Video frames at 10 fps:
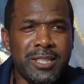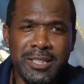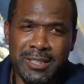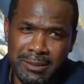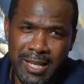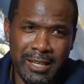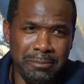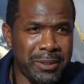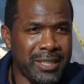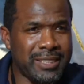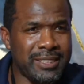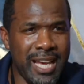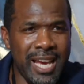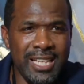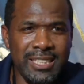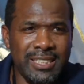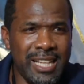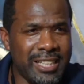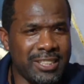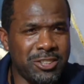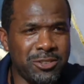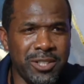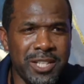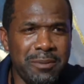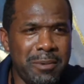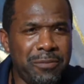then is it like big signs like the stream.